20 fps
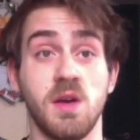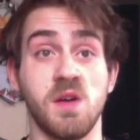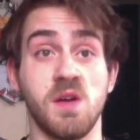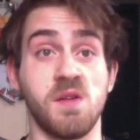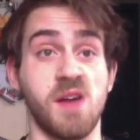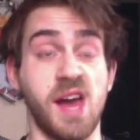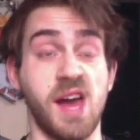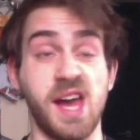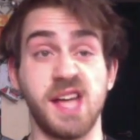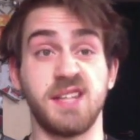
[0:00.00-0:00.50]

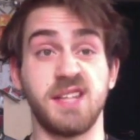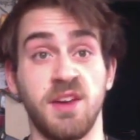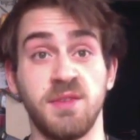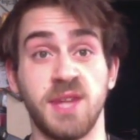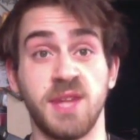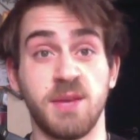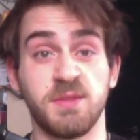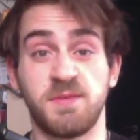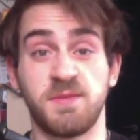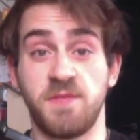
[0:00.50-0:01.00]
And
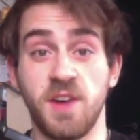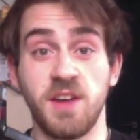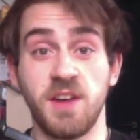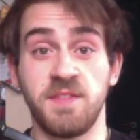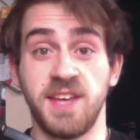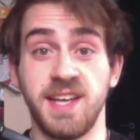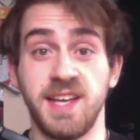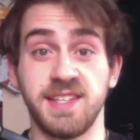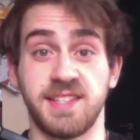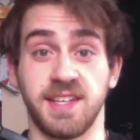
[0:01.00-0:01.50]
that was
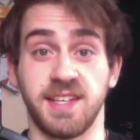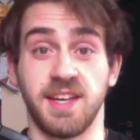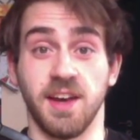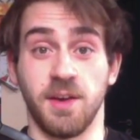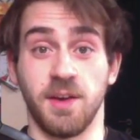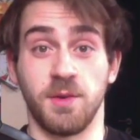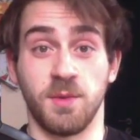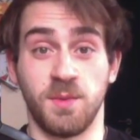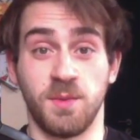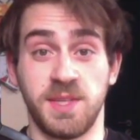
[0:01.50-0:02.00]
5 years
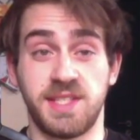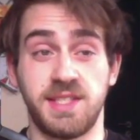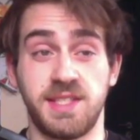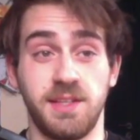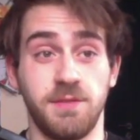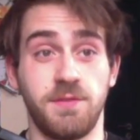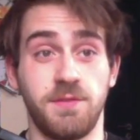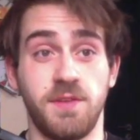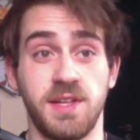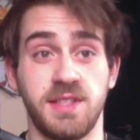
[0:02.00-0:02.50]
ago, and we're
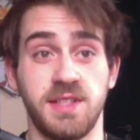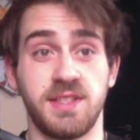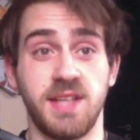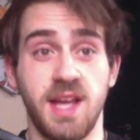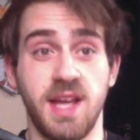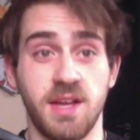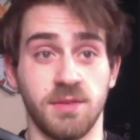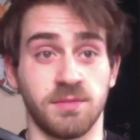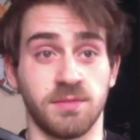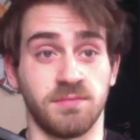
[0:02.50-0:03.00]
still friends
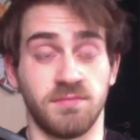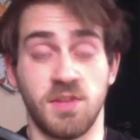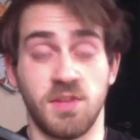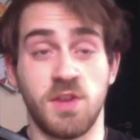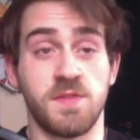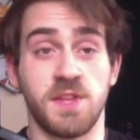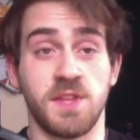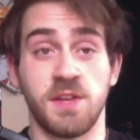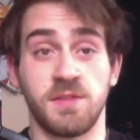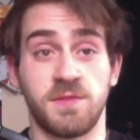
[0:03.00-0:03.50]
now.
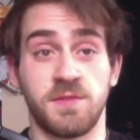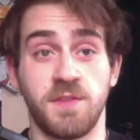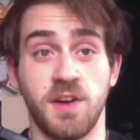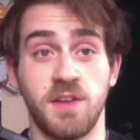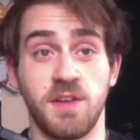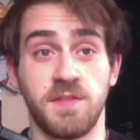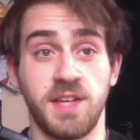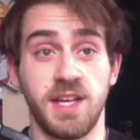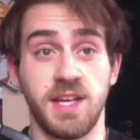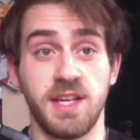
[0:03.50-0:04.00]
Over those
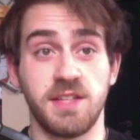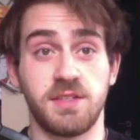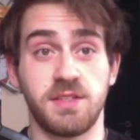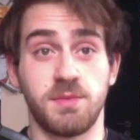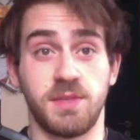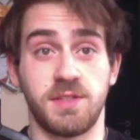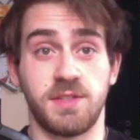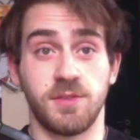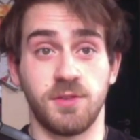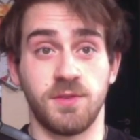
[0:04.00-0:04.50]
5
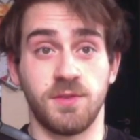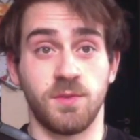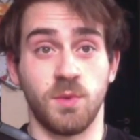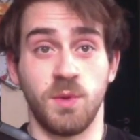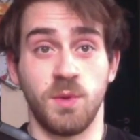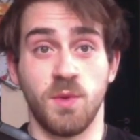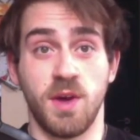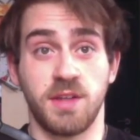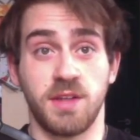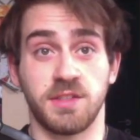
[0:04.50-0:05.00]
years, we
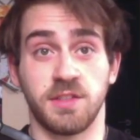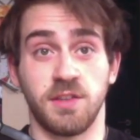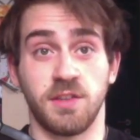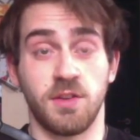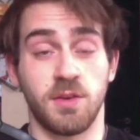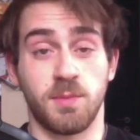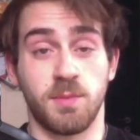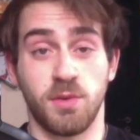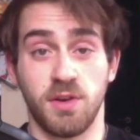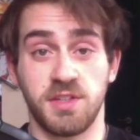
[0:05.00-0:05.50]
worked on a
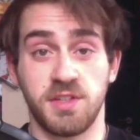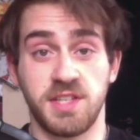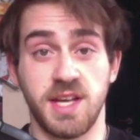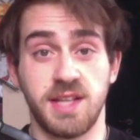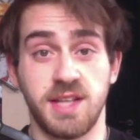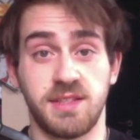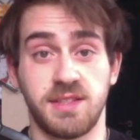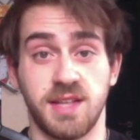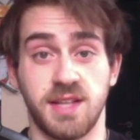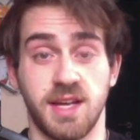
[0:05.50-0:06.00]
lot of
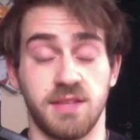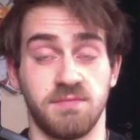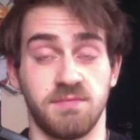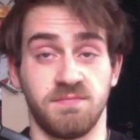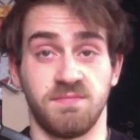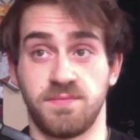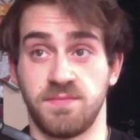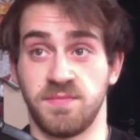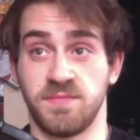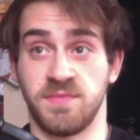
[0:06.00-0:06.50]
projects that
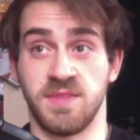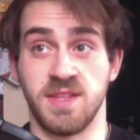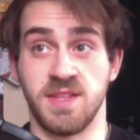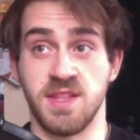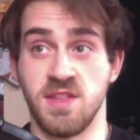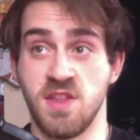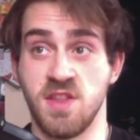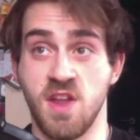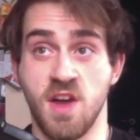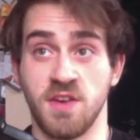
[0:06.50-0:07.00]

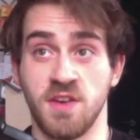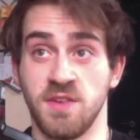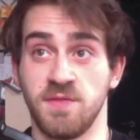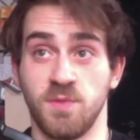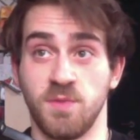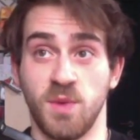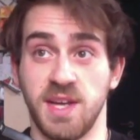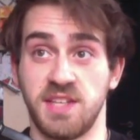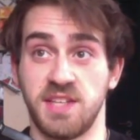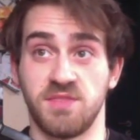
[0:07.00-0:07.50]
none
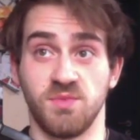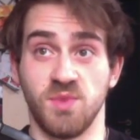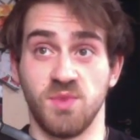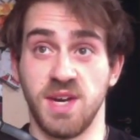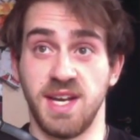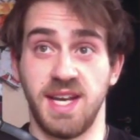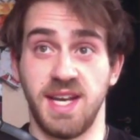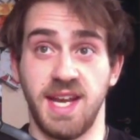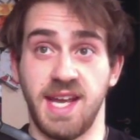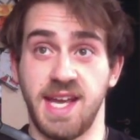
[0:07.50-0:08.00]
of which
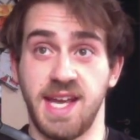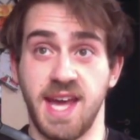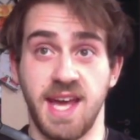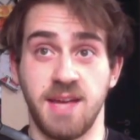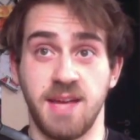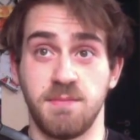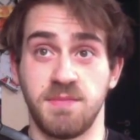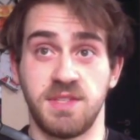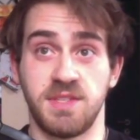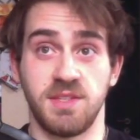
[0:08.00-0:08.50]
really
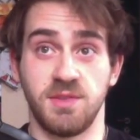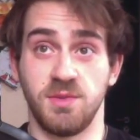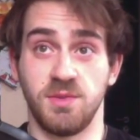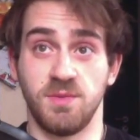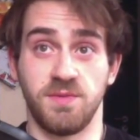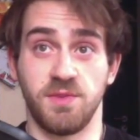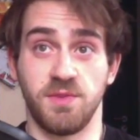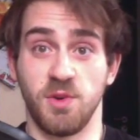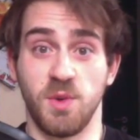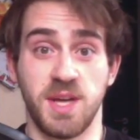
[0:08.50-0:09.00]
came
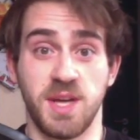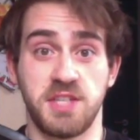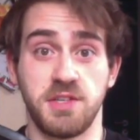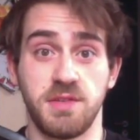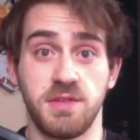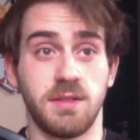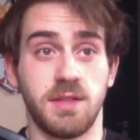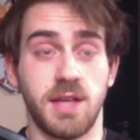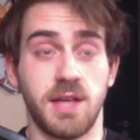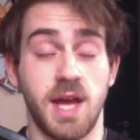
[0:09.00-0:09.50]
to
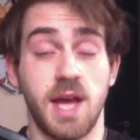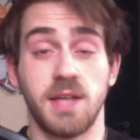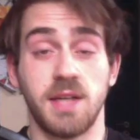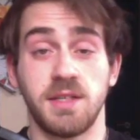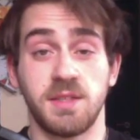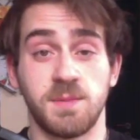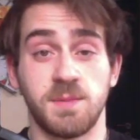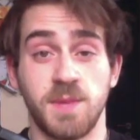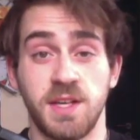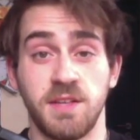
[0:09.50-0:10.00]
fruition.
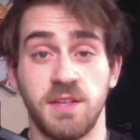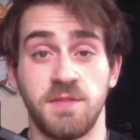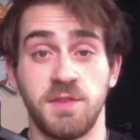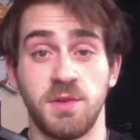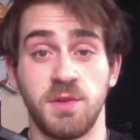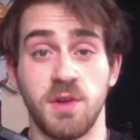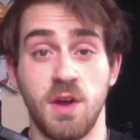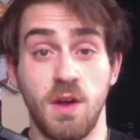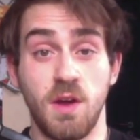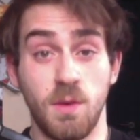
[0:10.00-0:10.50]
And as many of
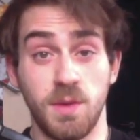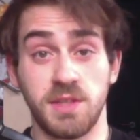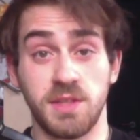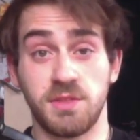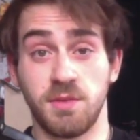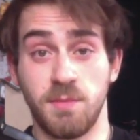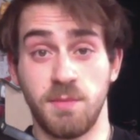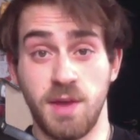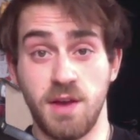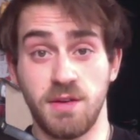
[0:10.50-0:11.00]
you know, I went
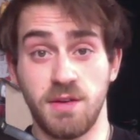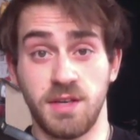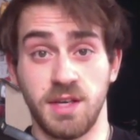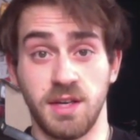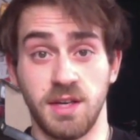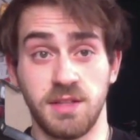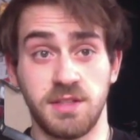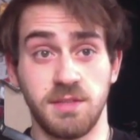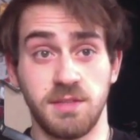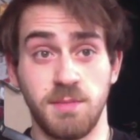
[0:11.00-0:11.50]
to
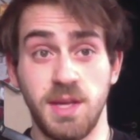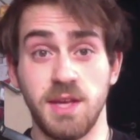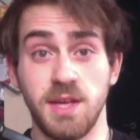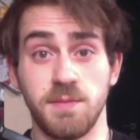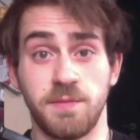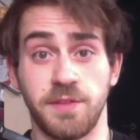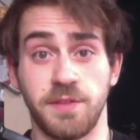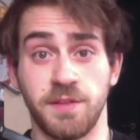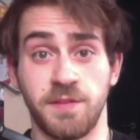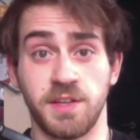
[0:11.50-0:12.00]
America to meet
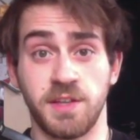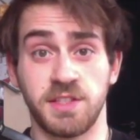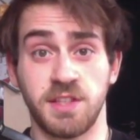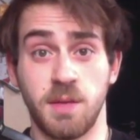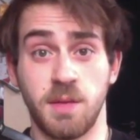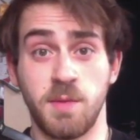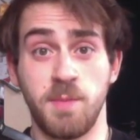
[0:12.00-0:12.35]
him for the first time in